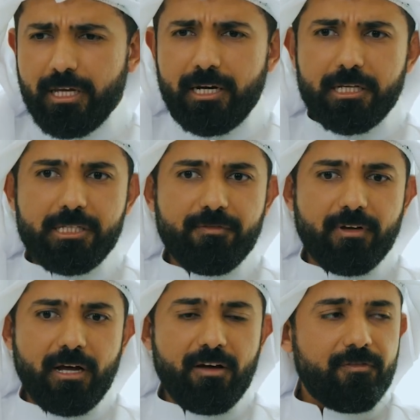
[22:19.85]
going to achieve
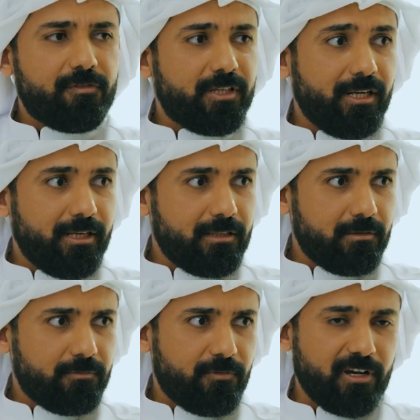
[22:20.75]
a 500 billion,
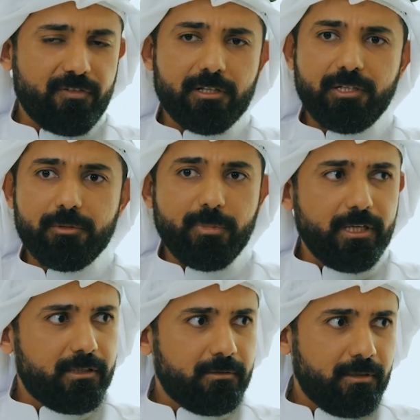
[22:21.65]
500
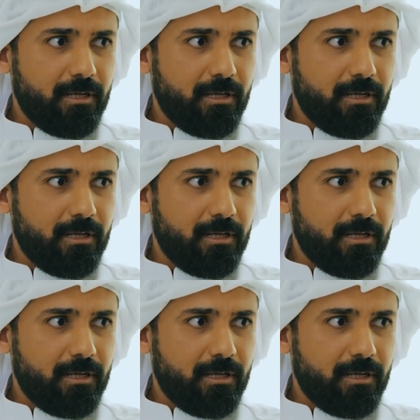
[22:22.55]
billion